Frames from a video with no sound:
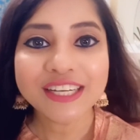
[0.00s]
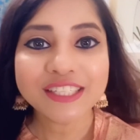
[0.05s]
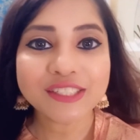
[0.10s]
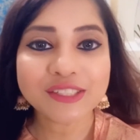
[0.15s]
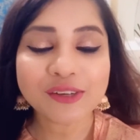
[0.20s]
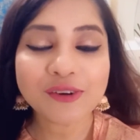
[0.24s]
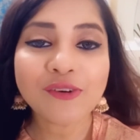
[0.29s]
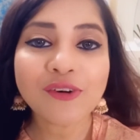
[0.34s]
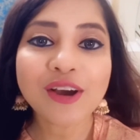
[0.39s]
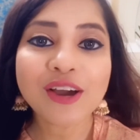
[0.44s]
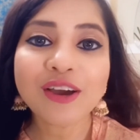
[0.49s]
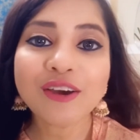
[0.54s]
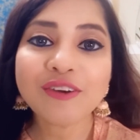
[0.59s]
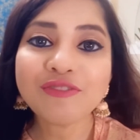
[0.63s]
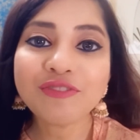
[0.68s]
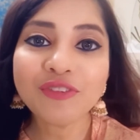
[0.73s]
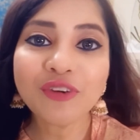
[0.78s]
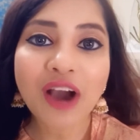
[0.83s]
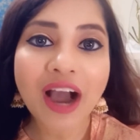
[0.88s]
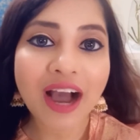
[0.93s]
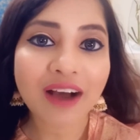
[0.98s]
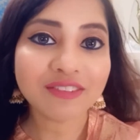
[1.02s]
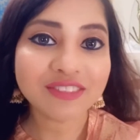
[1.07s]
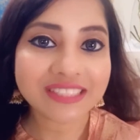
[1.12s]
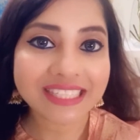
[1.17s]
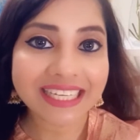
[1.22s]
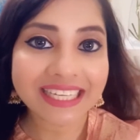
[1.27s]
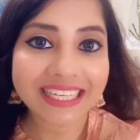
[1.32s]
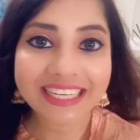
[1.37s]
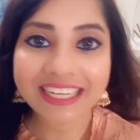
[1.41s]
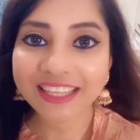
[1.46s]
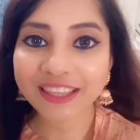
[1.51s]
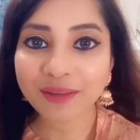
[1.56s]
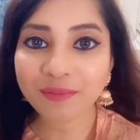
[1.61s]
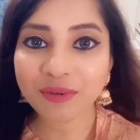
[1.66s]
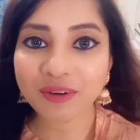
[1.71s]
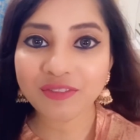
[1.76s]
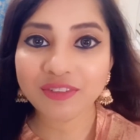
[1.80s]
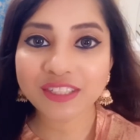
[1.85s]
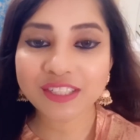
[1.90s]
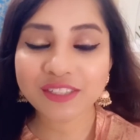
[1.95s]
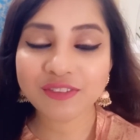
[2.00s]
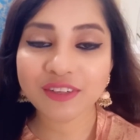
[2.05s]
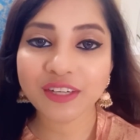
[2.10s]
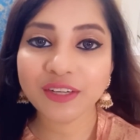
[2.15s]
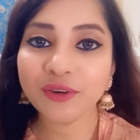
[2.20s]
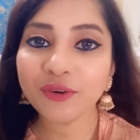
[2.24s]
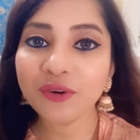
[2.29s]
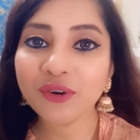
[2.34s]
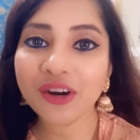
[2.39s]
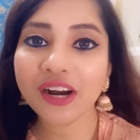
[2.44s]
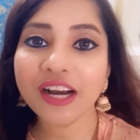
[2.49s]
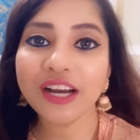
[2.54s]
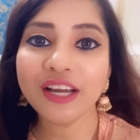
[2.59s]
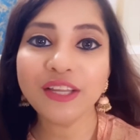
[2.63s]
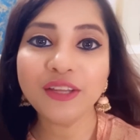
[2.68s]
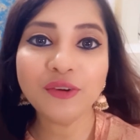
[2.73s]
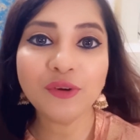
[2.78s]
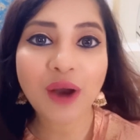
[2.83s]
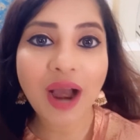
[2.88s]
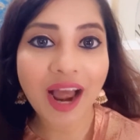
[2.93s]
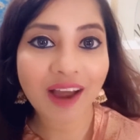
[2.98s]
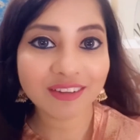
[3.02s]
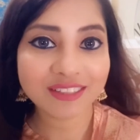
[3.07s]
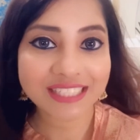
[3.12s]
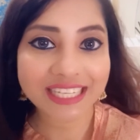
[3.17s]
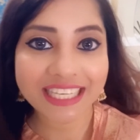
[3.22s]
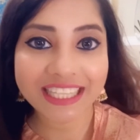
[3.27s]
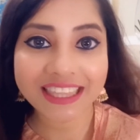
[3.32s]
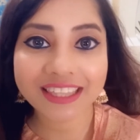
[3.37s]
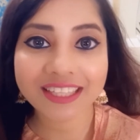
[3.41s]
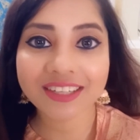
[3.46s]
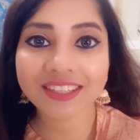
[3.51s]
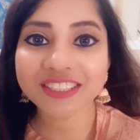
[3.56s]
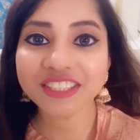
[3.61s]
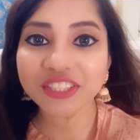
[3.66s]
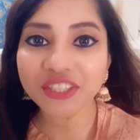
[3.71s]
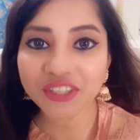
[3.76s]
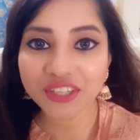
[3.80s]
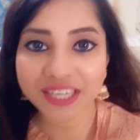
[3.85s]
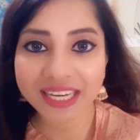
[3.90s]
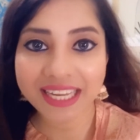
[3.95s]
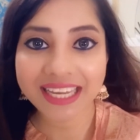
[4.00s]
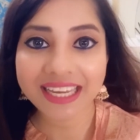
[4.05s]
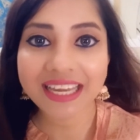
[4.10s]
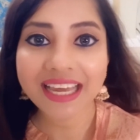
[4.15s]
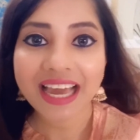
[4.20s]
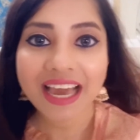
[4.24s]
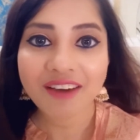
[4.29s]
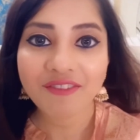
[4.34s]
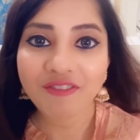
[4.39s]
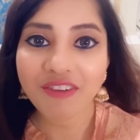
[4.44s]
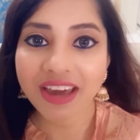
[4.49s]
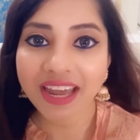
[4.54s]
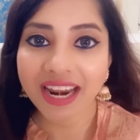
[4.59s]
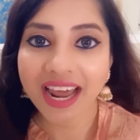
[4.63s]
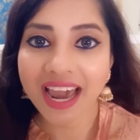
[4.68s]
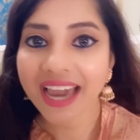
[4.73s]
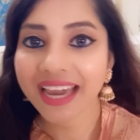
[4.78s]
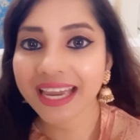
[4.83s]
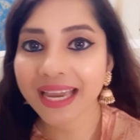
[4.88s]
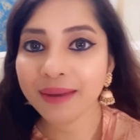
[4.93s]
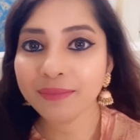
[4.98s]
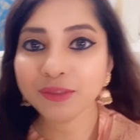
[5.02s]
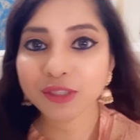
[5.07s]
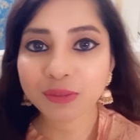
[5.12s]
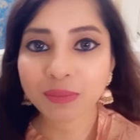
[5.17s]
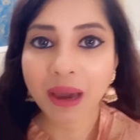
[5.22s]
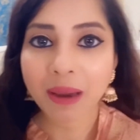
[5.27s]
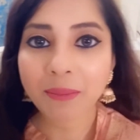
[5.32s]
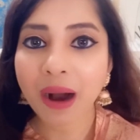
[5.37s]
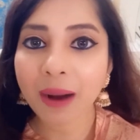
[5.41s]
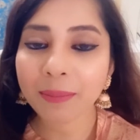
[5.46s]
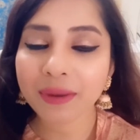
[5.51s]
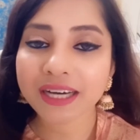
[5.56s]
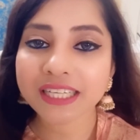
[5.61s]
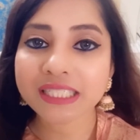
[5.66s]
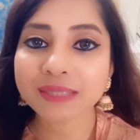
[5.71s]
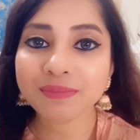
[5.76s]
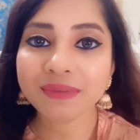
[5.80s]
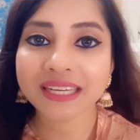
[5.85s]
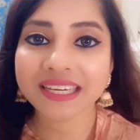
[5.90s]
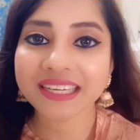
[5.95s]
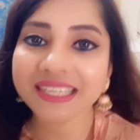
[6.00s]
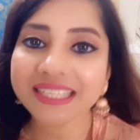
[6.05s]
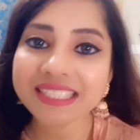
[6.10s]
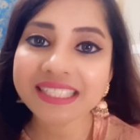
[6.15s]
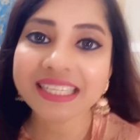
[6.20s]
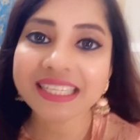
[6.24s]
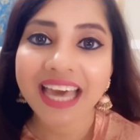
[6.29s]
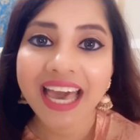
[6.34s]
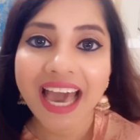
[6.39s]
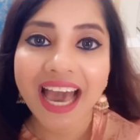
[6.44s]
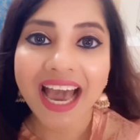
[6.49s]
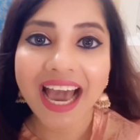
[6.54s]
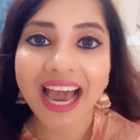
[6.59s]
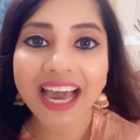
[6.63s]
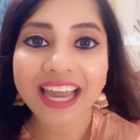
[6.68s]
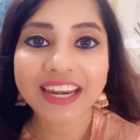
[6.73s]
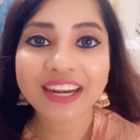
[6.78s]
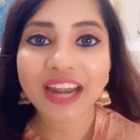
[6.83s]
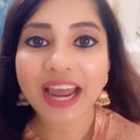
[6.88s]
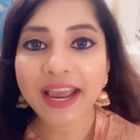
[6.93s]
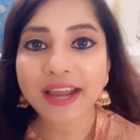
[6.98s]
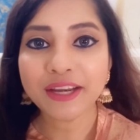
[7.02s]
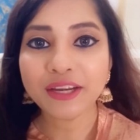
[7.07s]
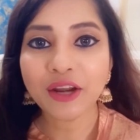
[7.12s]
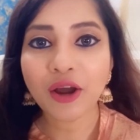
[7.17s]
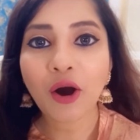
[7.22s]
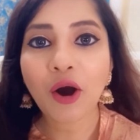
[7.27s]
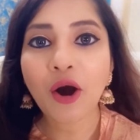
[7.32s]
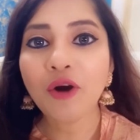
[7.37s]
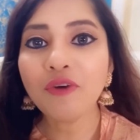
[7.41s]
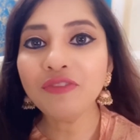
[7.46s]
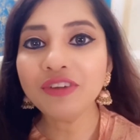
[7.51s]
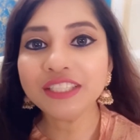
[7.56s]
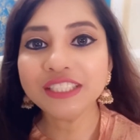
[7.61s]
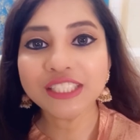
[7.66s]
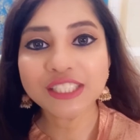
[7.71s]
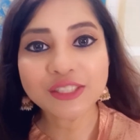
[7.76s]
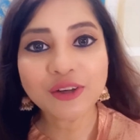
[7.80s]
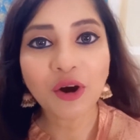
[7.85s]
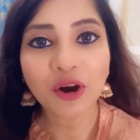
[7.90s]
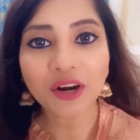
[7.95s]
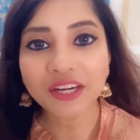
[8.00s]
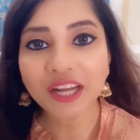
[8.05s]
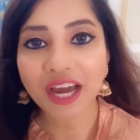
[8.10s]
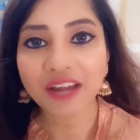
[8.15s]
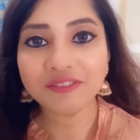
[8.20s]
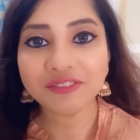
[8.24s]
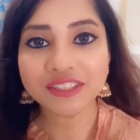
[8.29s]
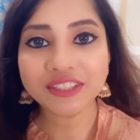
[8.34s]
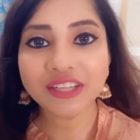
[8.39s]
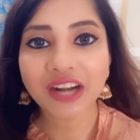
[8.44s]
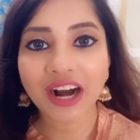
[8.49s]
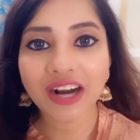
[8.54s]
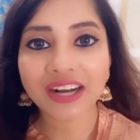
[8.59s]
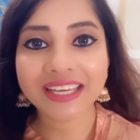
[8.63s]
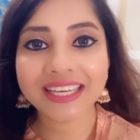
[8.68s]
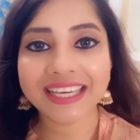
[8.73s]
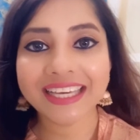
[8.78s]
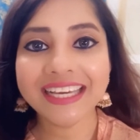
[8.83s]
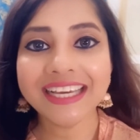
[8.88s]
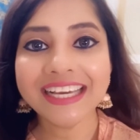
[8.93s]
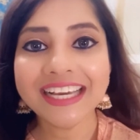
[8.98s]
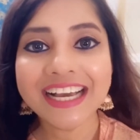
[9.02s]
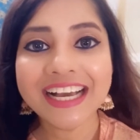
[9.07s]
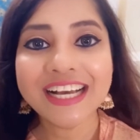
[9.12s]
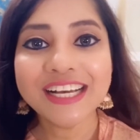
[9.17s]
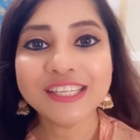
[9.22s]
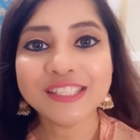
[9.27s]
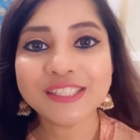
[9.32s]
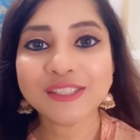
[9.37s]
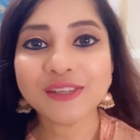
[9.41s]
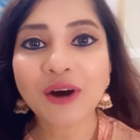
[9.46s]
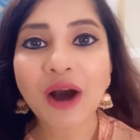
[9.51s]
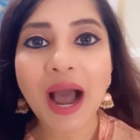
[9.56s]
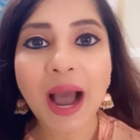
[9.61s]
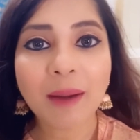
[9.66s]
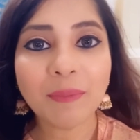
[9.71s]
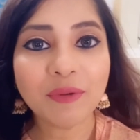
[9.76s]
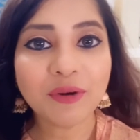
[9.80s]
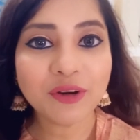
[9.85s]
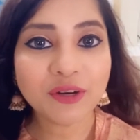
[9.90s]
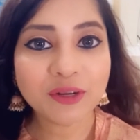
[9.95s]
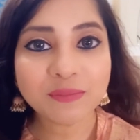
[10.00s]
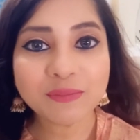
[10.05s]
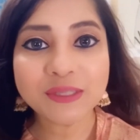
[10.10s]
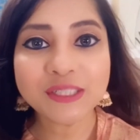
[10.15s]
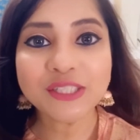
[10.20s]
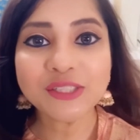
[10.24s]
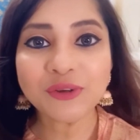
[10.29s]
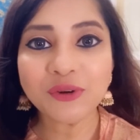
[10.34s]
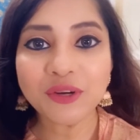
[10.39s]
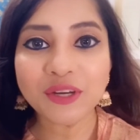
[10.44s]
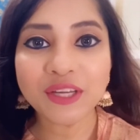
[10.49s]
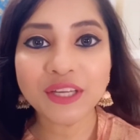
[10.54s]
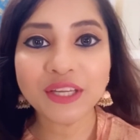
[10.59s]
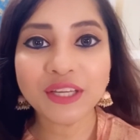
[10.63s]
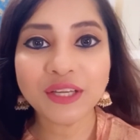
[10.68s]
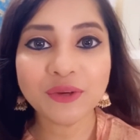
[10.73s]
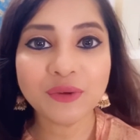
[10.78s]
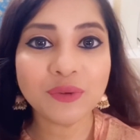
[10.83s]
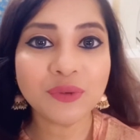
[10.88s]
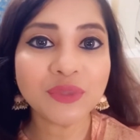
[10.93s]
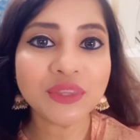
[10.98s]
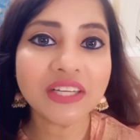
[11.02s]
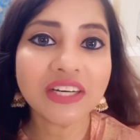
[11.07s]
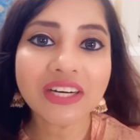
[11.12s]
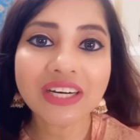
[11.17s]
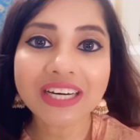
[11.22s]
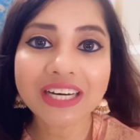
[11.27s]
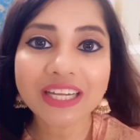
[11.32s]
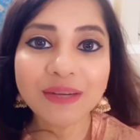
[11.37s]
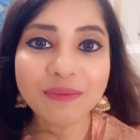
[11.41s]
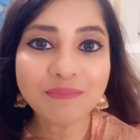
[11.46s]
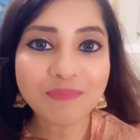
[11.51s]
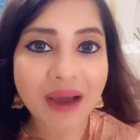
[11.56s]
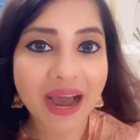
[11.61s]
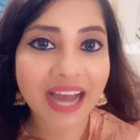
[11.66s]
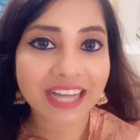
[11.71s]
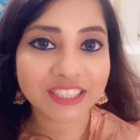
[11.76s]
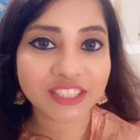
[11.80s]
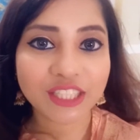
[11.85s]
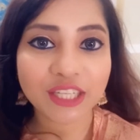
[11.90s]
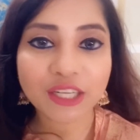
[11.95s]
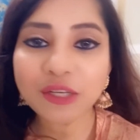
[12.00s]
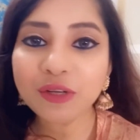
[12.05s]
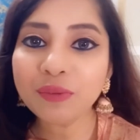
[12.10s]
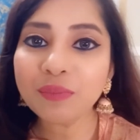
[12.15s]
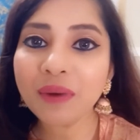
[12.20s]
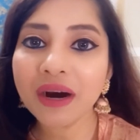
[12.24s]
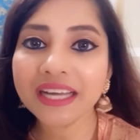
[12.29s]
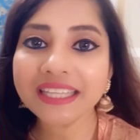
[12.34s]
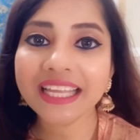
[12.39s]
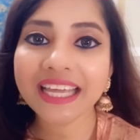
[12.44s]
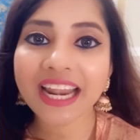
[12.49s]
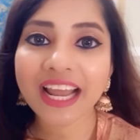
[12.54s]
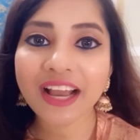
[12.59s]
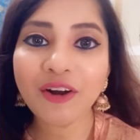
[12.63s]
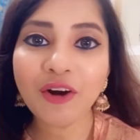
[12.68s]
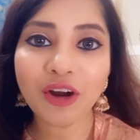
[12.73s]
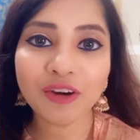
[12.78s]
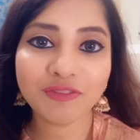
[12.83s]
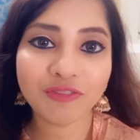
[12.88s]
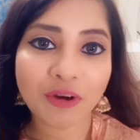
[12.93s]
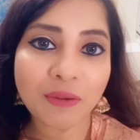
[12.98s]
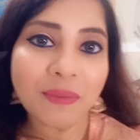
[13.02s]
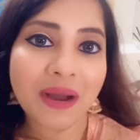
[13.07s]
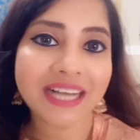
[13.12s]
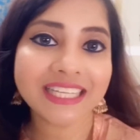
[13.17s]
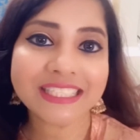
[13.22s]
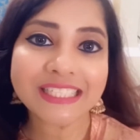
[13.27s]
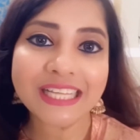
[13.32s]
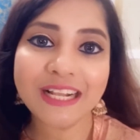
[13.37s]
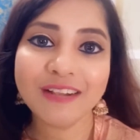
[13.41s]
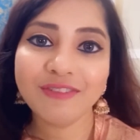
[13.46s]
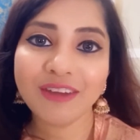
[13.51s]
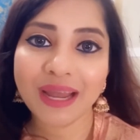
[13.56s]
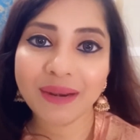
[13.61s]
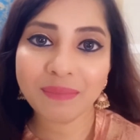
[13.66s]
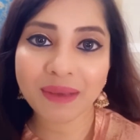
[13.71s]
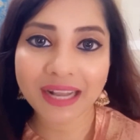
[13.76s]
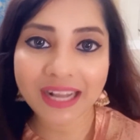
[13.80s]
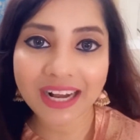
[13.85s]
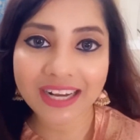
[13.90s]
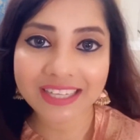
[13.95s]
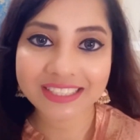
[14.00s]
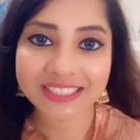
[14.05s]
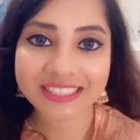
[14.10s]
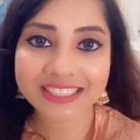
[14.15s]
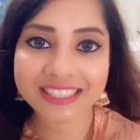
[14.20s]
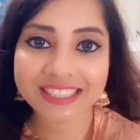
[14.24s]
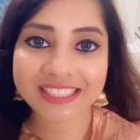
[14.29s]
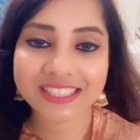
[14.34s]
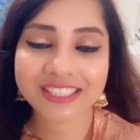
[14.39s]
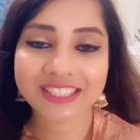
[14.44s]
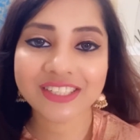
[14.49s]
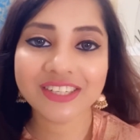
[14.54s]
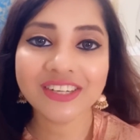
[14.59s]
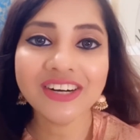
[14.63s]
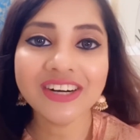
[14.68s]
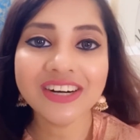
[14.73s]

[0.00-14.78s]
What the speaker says: So if you have seen in the previous video, you have seen the journey where I came to my mama's place, and right now we just got done with Rakhi. So I'm going to be showing you the matching lumba that I got for myself and my cousin sister.